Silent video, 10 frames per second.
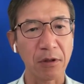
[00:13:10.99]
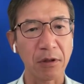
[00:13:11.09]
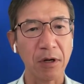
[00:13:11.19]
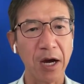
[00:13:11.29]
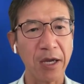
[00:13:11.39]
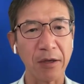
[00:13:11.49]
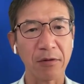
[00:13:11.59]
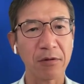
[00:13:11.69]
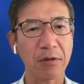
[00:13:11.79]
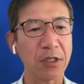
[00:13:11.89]
or
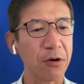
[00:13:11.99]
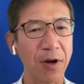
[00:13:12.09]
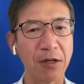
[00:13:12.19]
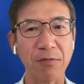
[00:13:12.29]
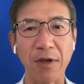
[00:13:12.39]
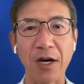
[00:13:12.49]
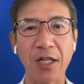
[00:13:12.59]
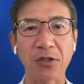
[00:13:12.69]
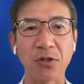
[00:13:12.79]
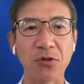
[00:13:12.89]
I interact with
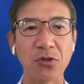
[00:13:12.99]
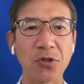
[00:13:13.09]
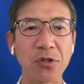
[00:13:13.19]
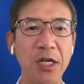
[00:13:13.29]
other surgeons,